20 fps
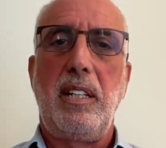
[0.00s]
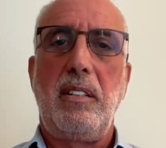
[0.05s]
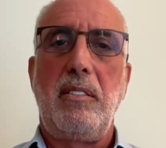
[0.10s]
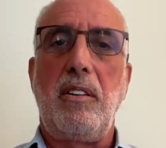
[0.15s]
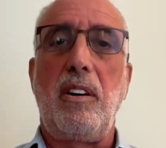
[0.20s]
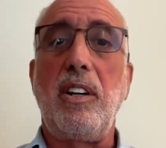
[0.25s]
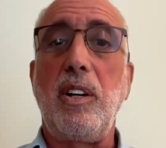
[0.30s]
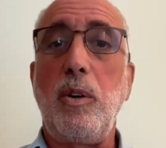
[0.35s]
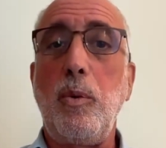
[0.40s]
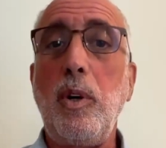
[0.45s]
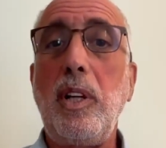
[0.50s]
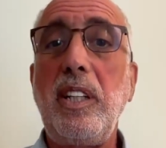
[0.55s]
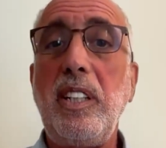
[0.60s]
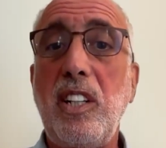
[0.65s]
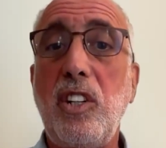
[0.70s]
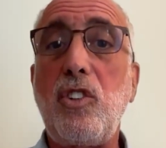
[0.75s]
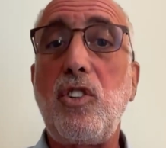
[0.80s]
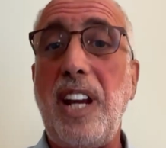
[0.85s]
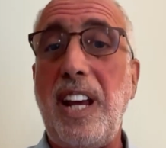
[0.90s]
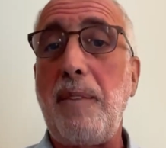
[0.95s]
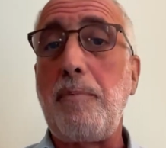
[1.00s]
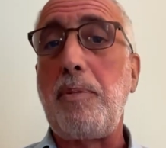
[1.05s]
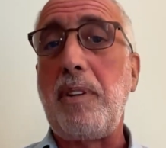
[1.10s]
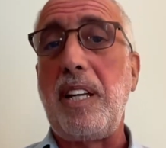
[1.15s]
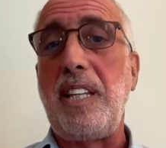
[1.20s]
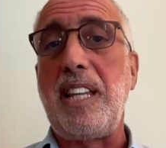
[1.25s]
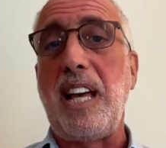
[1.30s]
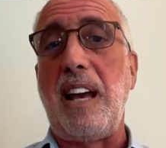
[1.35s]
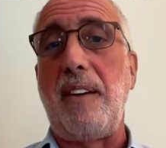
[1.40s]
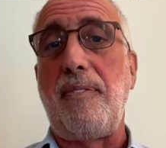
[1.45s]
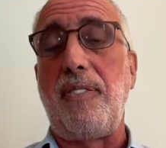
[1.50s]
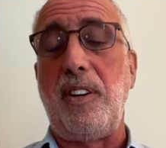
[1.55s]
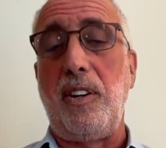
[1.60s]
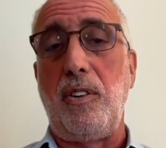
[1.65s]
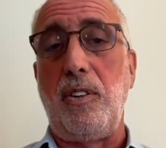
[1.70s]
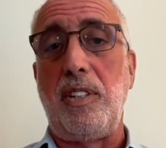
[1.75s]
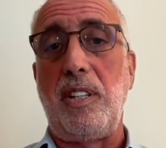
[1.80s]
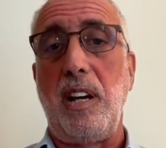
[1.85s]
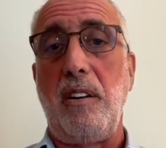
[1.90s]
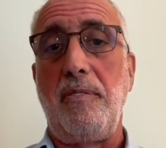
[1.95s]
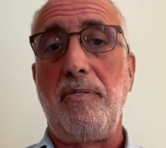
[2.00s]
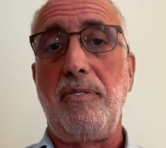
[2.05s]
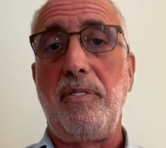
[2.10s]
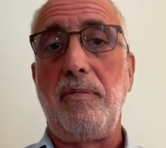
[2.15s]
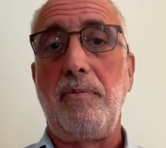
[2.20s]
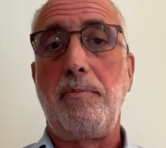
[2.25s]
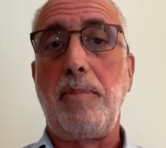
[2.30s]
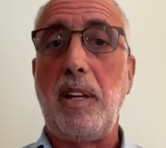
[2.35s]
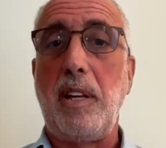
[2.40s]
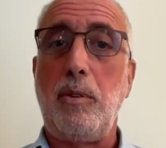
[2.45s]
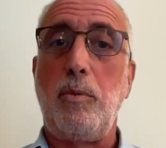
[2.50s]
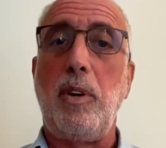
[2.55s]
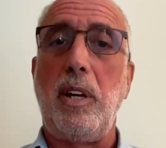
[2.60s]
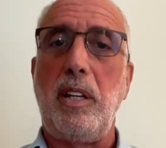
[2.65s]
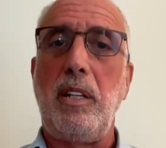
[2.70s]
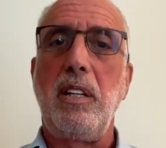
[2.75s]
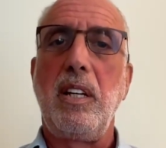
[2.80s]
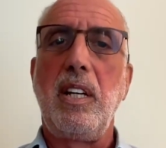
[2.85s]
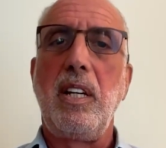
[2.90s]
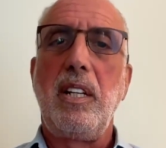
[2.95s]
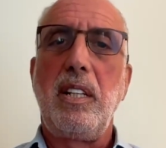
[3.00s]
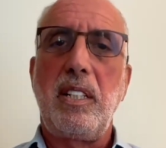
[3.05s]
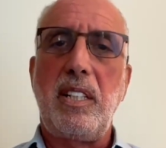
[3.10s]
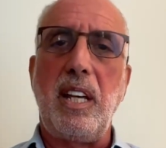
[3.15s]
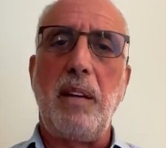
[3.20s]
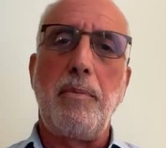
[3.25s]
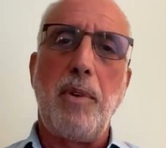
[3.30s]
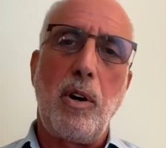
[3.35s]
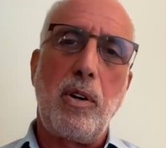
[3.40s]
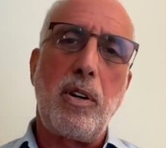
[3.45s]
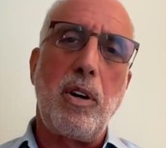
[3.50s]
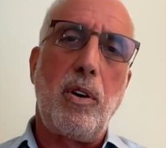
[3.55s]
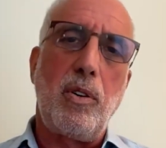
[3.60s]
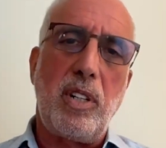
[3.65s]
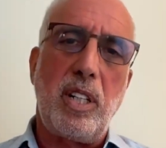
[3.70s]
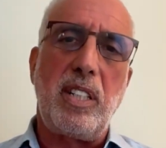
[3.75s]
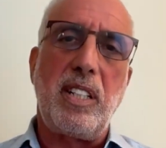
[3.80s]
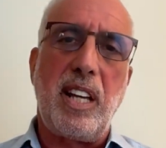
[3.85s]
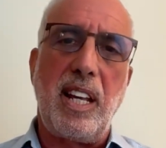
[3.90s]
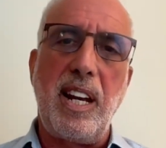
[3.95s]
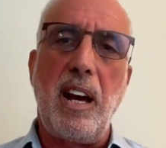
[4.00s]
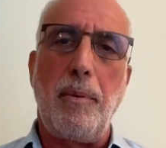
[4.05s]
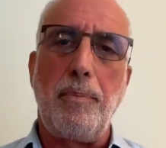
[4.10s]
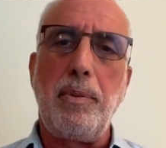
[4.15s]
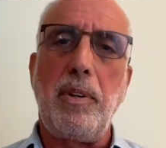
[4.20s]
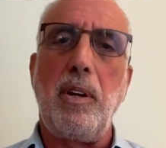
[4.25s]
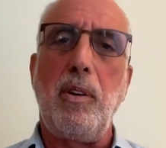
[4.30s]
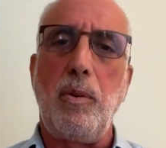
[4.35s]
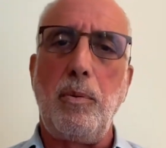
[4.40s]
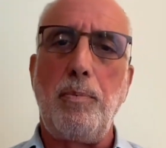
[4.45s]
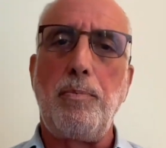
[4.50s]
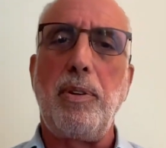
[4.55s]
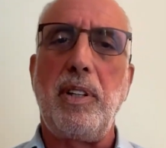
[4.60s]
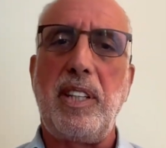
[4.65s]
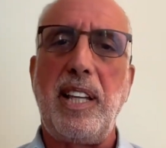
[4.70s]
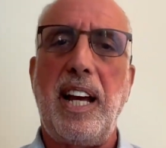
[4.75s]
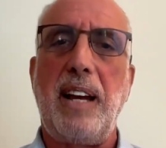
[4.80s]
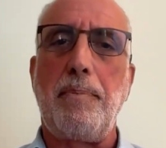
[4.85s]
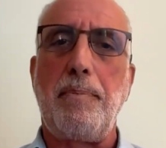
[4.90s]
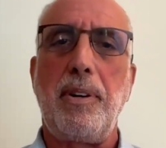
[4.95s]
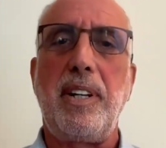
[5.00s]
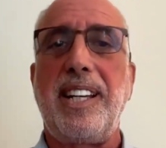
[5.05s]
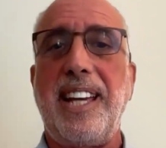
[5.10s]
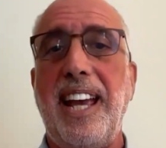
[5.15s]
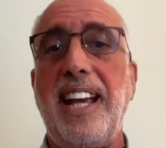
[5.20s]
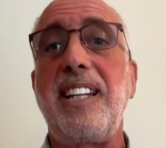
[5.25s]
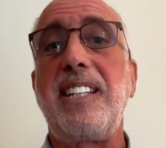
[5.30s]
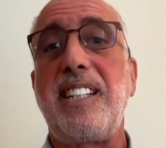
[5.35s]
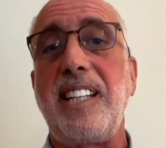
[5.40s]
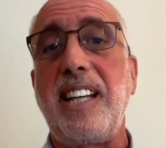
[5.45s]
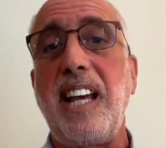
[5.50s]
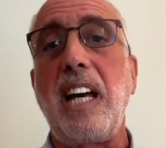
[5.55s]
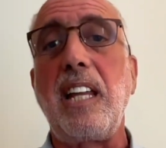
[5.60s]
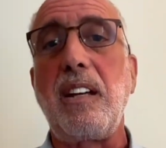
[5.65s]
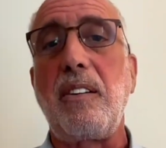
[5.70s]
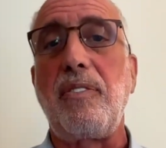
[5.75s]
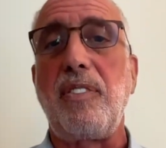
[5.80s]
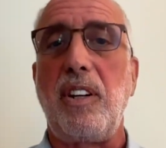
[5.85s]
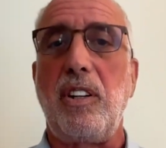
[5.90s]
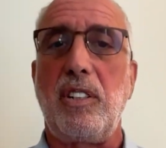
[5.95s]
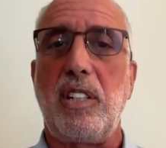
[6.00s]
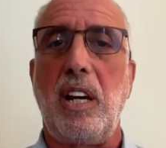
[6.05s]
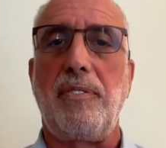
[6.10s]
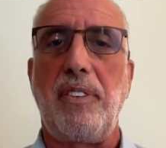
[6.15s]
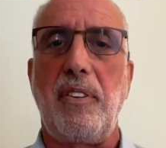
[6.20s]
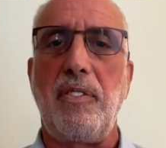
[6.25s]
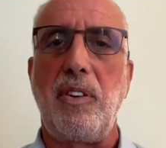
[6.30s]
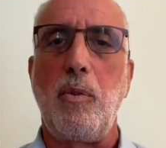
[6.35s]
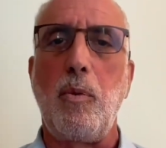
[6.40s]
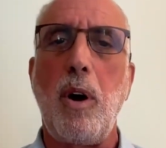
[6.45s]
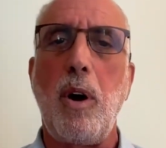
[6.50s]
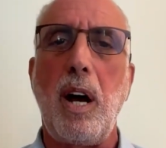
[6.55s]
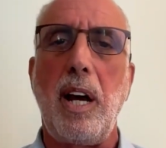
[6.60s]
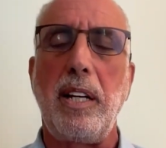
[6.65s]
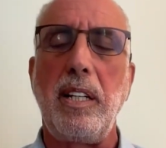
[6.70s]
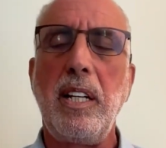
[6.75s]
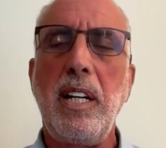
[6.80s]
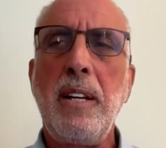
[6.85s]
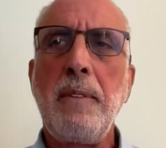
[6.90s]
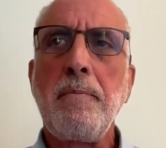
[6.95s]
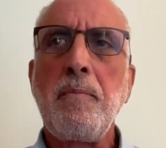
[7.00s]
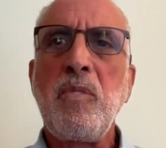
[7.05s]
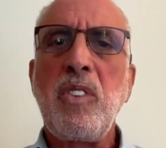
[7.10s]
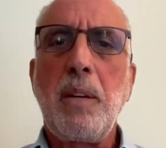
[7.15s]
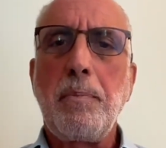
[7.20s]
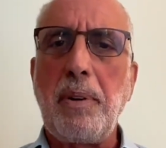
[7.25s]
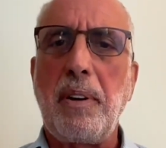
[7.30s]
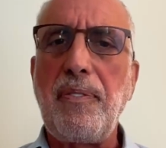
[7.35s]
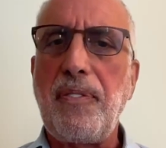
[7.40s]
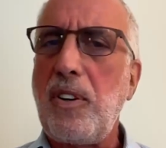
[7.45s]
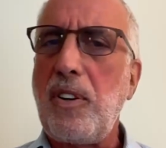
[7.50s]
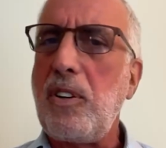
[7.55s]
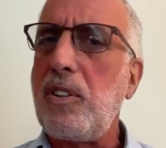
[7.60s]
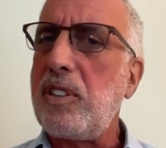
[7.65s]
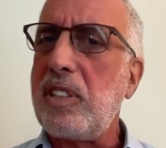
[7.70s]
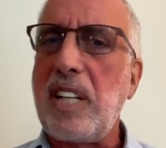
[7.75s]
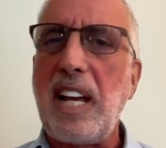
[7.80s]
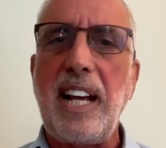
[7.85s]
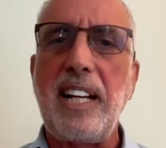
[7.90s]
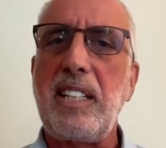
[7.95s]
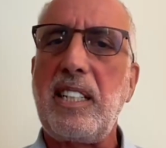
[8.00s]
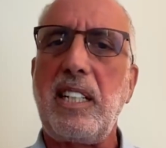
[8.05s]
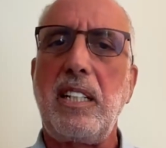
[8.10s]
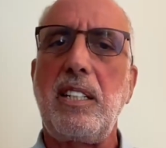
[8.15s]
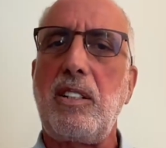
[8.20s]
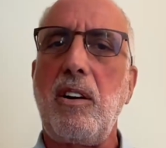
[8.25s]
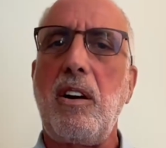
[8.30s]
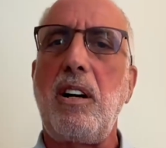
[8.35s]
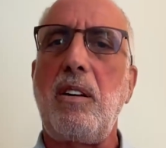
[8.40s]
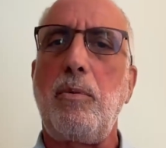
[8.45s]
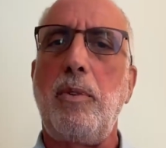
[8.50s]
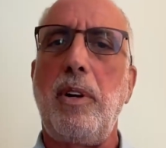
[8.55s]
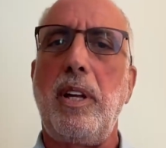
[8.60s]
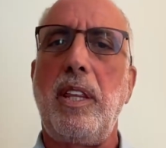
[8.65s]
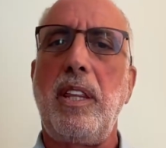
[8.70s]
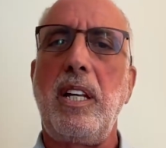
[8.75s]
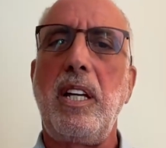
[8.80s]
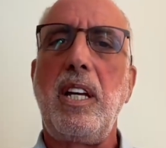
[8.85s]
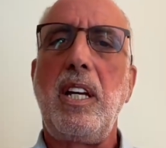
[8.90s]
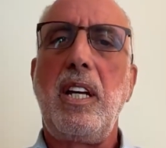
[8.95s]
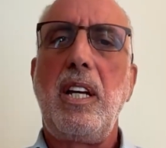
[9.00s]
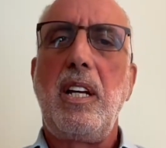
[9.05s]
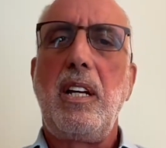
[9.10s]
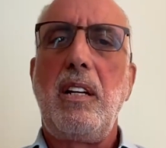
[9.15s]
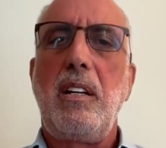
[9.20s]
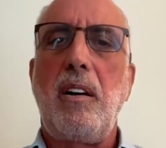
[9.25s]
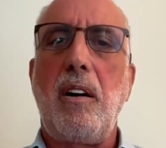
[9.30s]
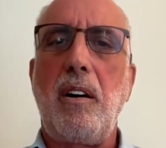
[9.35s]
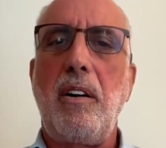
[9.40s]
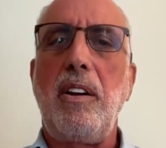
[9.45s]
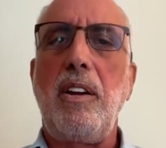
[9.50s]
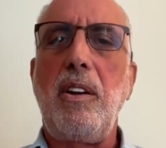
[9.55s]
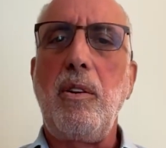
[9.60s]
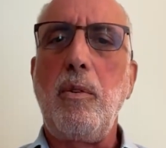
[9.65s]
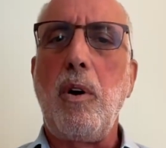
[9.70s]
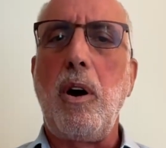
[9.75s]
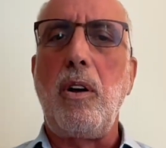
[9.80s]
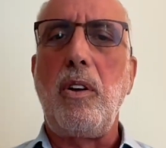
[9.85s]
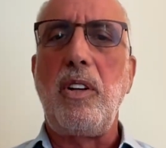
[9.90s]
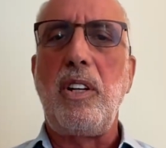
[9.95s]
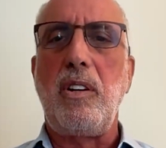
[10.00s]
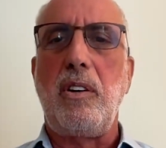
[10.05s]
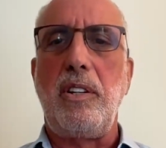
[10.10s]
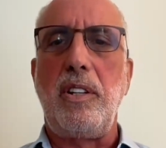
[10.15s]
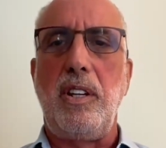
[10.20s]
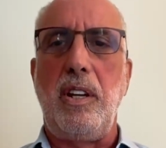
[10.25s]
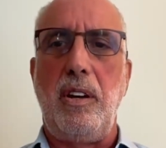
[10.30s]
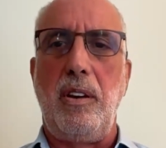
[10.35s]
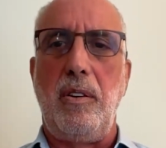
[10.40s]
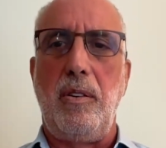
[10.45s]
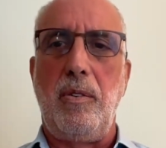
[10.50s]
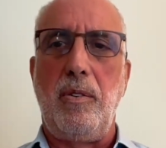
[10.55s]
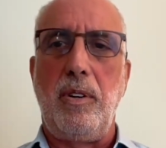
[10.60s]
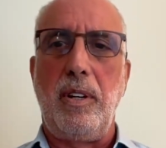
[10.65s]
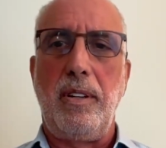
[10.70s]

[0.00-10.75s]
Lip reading: Are you willing to champion that for yourself? By the way, CMO coaches can help you put a case together for yourself if you want. But first has to start with, are you all in on you?